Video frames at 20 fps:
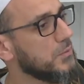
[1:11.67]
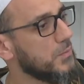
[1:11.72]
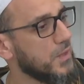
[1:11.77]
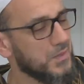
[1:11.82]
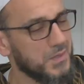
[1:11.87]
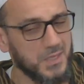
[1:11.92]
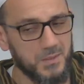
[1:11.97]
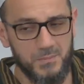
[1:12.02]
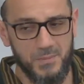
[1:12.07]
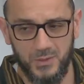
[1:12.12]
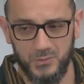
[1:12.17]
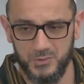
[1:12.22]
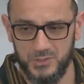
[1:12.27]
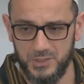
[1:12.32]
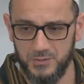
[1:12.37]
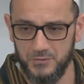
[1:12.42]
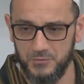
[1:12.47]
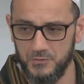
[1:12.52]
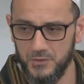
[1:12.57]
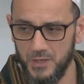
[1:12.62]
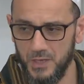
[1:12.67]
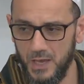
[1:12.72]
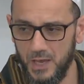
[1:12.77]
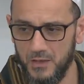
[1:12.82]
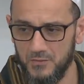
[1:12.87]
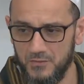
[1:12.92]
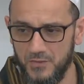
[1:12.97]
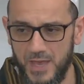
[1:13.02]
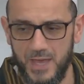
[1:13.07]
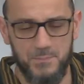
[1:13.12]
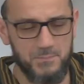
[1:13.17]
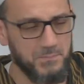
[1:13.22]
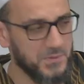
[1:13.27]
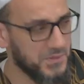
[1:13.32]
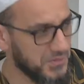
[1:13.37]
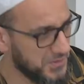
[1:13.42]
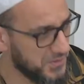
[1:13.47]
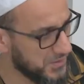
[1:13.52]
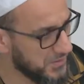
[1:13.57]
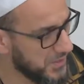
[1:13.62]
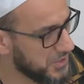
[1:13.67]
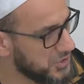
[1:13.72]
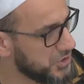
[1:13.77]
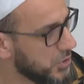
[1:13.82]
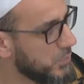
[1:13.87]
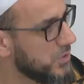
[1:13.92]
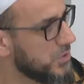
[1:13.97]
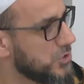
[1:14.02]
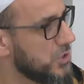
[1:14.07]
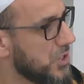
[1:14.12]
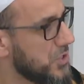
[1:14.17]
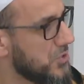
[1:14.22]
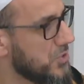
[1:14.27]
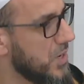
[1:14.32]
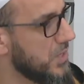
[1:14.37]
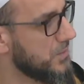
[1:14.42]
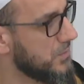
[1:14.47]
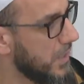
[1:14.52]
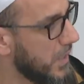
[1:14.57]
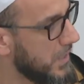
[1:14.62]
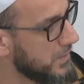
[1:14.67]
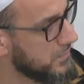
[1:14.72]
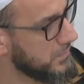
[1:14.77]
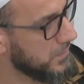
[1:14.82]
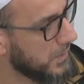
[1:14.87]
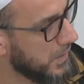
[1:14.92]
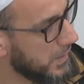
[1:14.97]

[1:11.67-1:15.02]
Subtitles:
and the amount of empathy they show each other, and